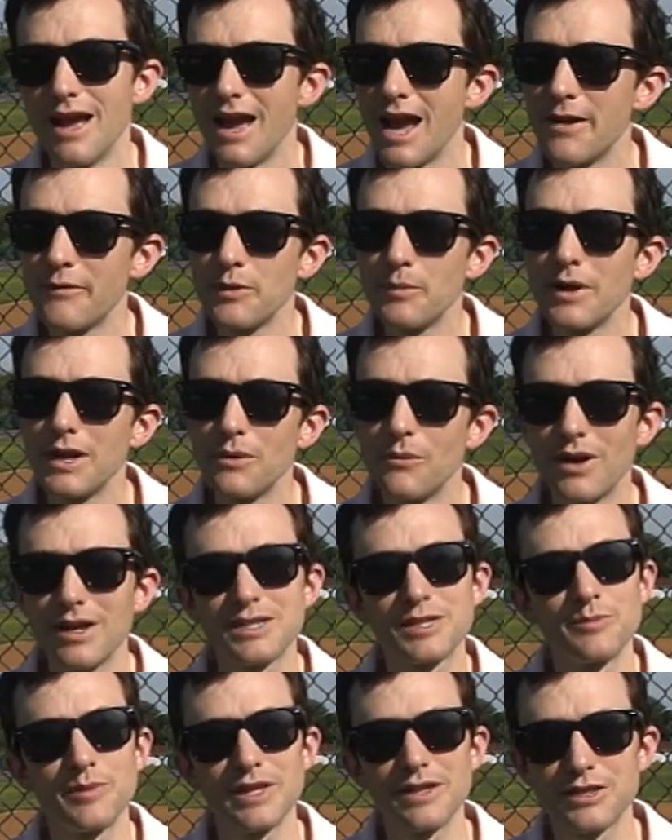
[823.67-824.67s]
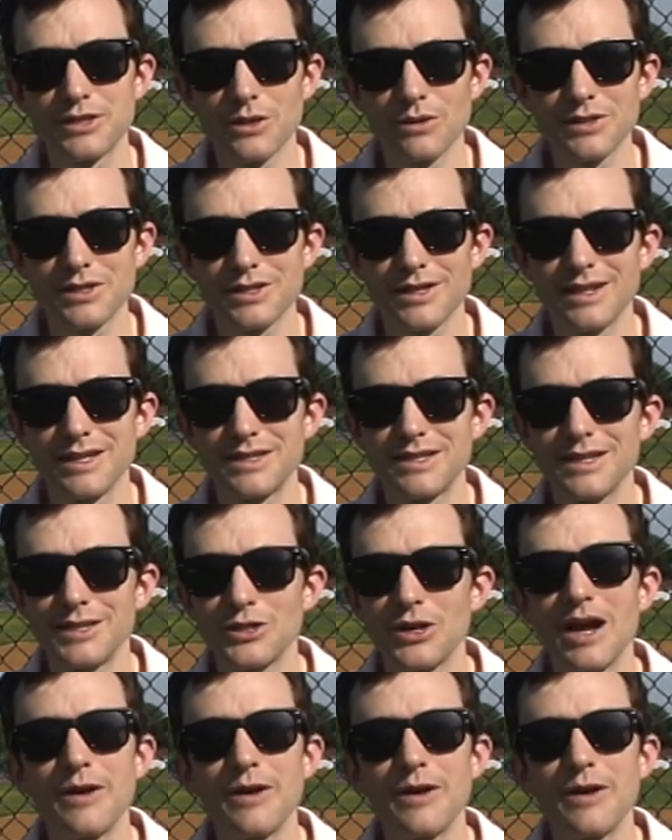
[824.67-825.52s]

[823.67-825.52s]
Everybody wants to be the social studies teacher.